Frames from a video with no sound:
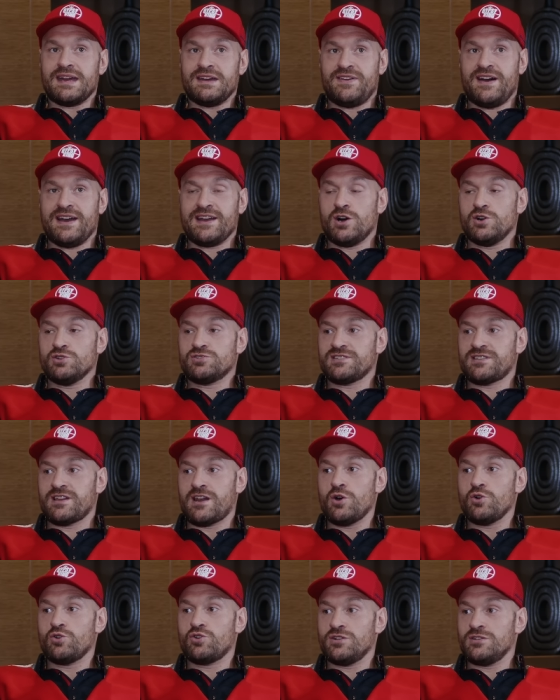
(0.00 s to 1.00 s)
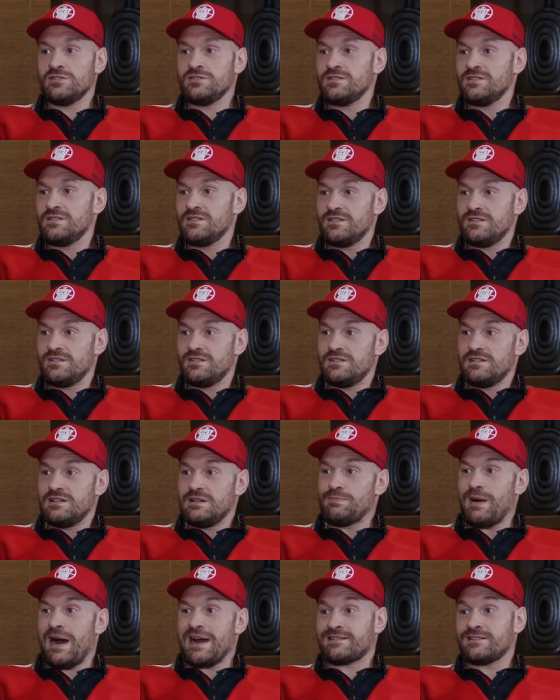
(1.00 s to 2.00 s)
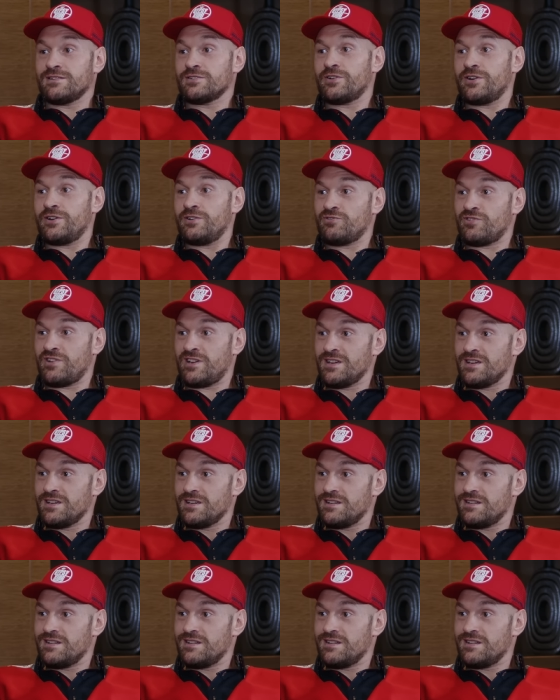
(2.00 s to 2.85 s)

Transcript: If I go to the local battle cruiser